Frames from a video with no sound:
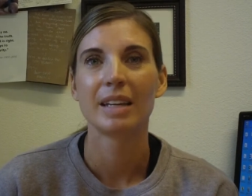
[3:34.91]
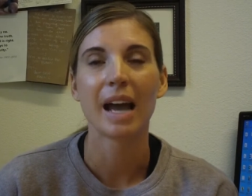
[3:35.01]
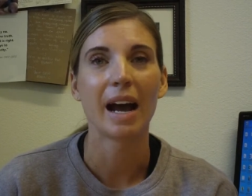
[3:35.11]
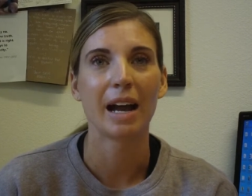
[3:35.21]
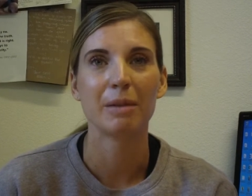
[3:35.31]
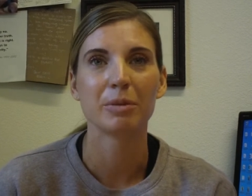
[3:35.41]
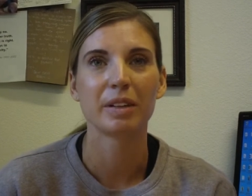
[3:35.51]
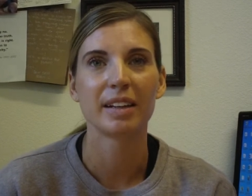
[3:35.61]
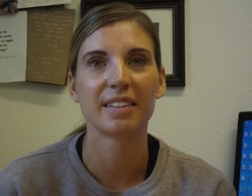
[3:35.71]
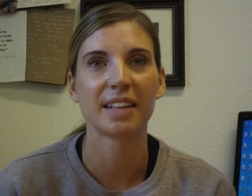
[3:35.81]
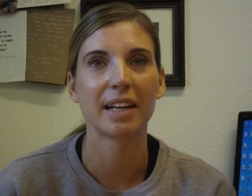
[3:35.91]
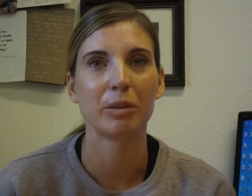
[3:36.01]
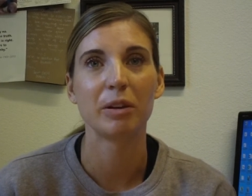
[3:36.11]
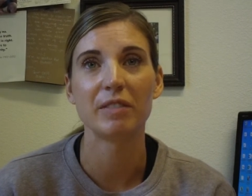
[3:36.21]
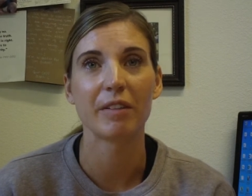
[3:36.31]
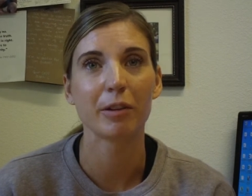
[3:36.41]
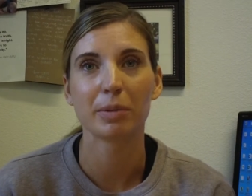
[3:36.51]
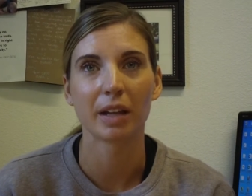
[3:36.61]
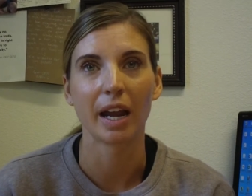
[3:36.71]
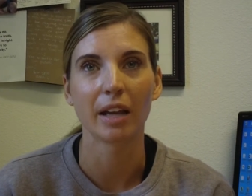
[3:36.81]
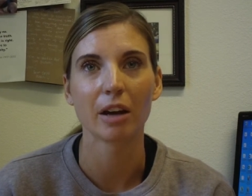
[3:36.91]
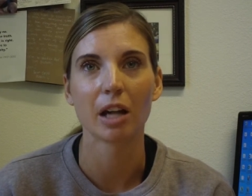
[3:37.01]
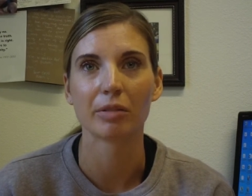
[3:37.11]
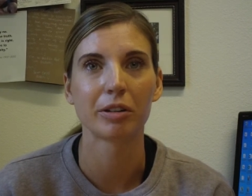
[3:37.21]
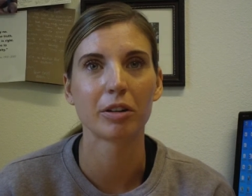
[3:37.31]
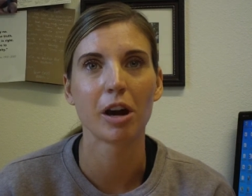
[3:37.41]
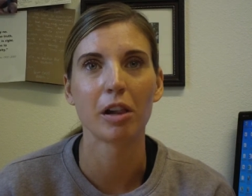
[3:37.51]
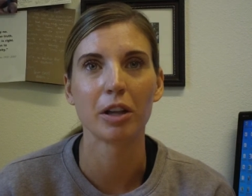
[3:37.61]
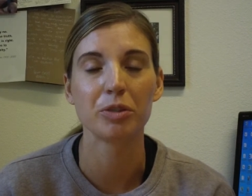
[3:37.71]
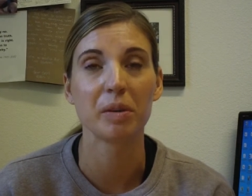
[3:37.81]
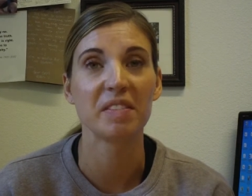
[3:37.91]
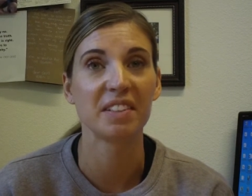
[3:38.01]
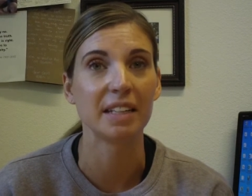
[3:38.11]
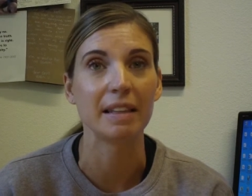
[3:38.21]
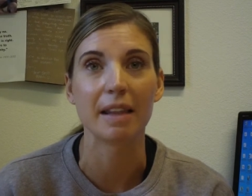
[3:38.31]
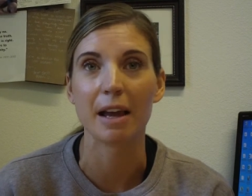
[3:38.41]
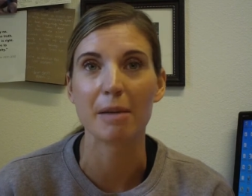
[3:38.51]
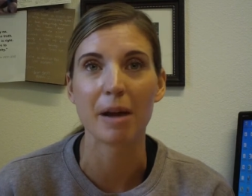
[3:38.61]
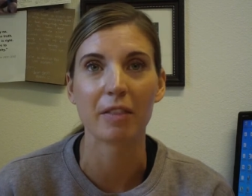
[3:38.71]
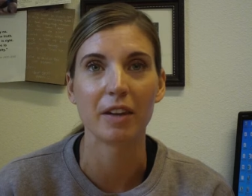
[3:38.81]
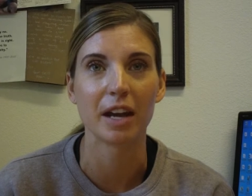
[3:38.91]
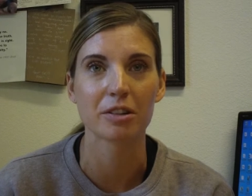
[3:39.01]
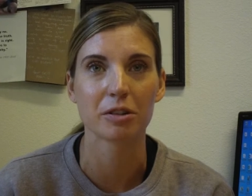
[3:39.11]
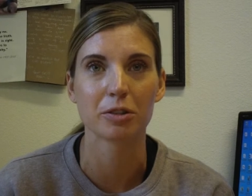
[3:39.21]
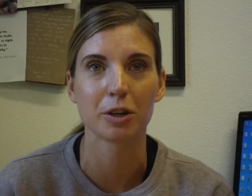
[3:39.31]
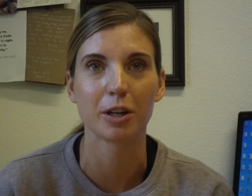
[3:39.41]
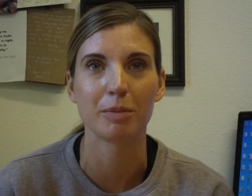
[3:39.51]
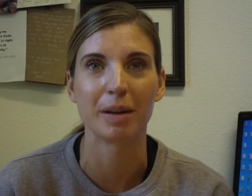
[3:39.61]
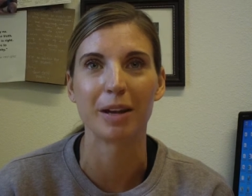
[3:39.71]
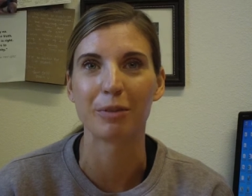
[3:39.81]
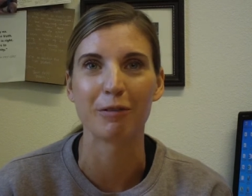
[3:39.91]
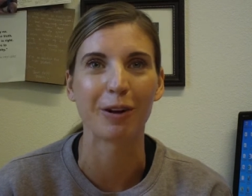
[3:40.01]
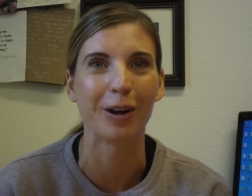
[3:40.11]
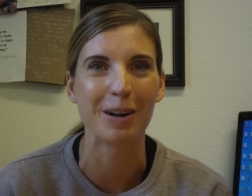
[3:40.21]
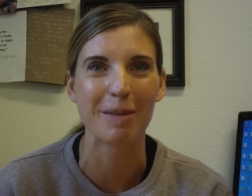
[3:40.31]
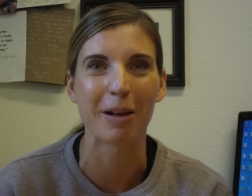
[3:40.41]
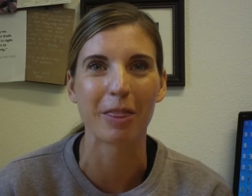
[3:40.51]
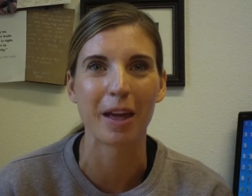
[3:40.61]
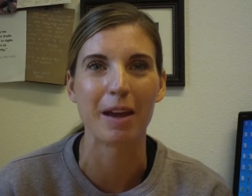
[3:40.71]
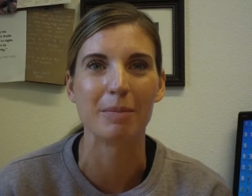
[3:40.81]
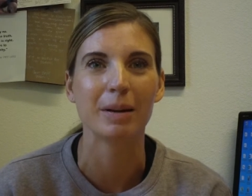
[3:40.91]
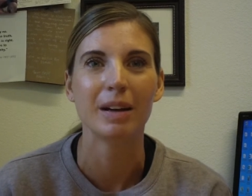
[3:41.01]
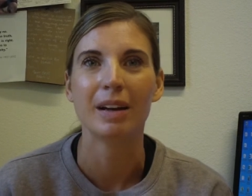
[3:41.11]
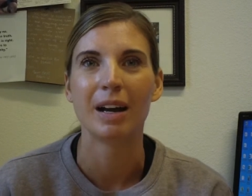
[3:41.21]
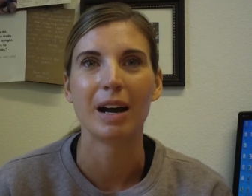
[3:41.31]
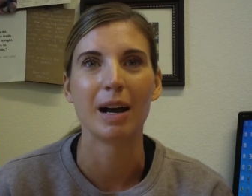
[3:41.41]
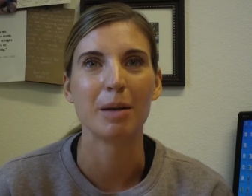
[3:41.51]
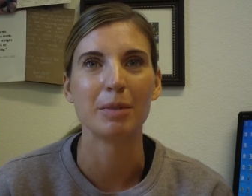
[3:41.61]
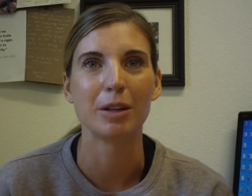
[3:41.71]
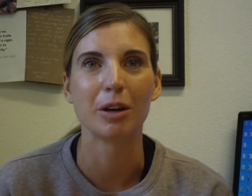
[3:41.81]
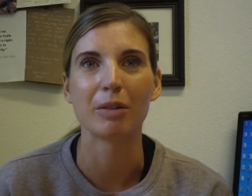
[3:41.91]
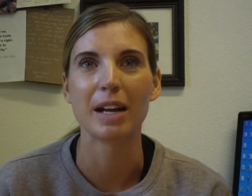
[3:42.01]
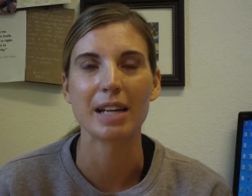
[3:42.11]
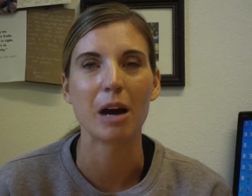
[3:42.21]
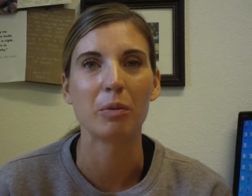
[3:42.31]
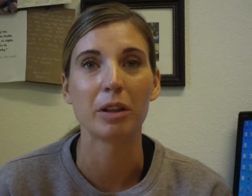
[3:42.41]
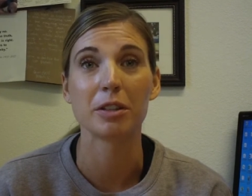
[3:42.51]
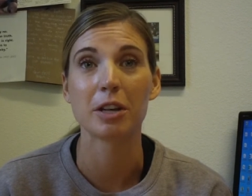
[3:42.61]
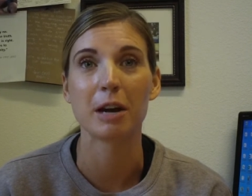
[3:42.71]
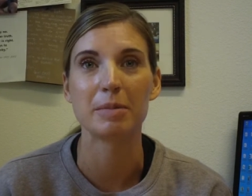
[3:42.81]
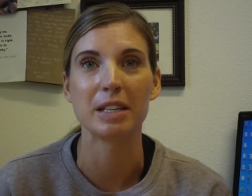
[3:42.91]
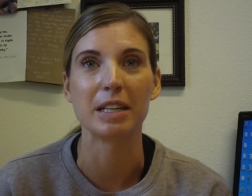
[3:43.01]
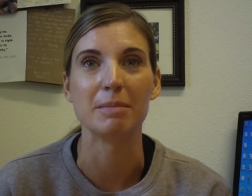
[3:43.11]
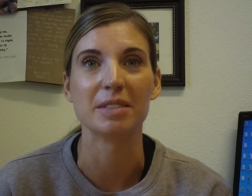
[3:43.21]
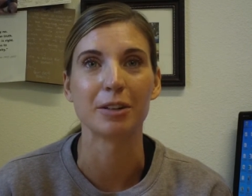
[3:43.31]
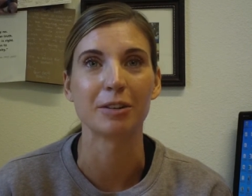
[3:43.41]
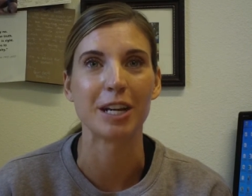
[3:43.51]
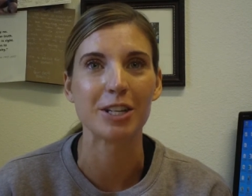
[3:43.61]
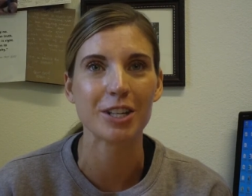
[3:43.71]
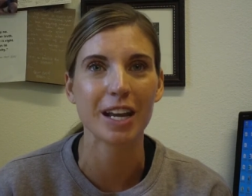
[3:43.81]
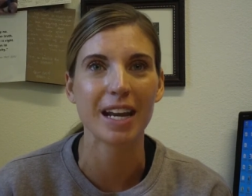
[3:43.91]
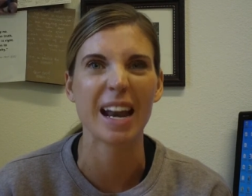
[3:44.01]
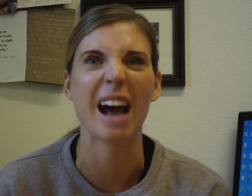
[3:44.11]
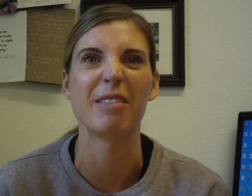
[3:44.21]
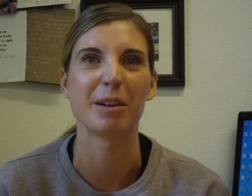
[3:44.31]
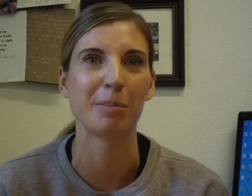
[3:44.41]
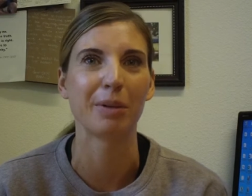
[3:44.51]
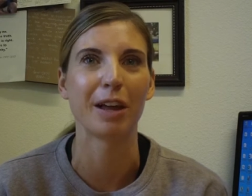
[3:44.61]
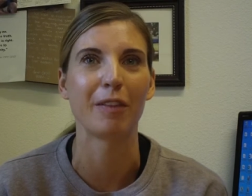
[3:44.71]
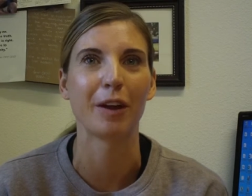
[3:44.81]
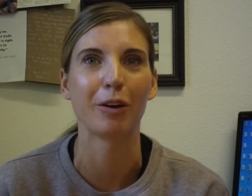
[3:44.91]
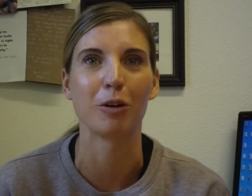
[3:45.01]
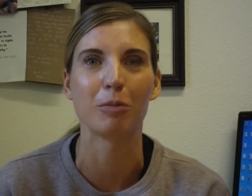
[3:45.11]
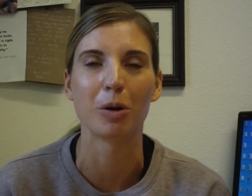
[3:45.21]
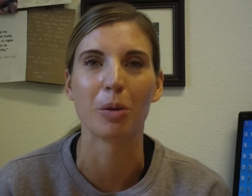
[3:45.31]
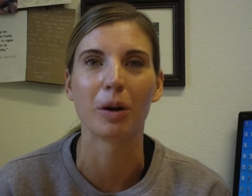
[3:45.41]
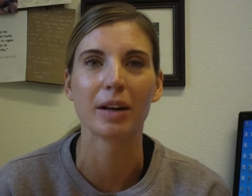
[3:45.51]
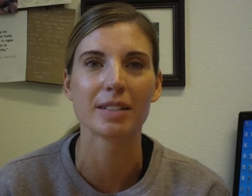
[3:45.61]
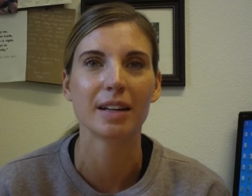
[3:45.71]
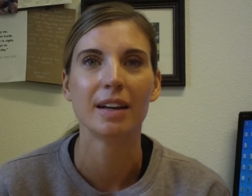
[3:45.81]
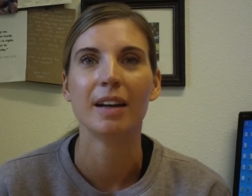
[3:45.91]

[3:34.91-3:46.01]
Yeah, I'm really excited. We've never played Colorado College. We've seen them at the national tournament. We've heard about them, you know, right now one of the top teams in our nation and having to play on their home court.